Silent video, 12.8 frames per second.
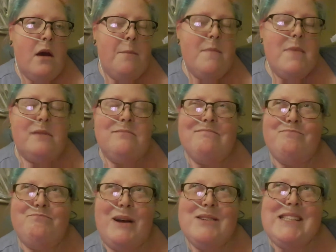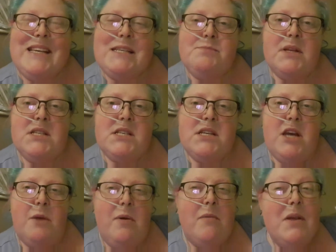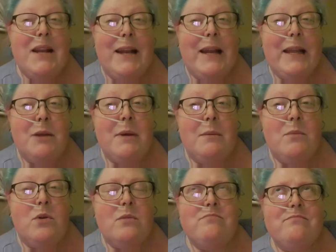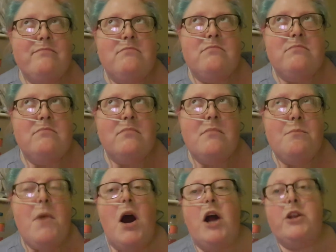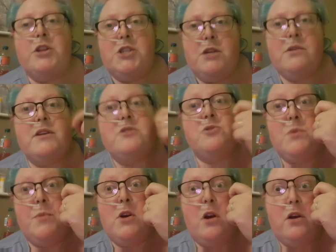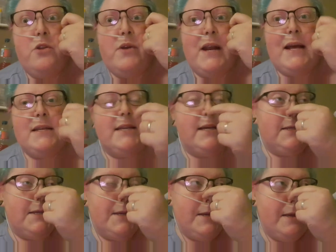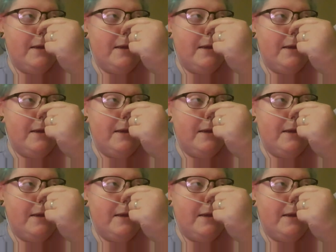about 6 months ago, probably a little bit more, March, because it was when we got our new glasses,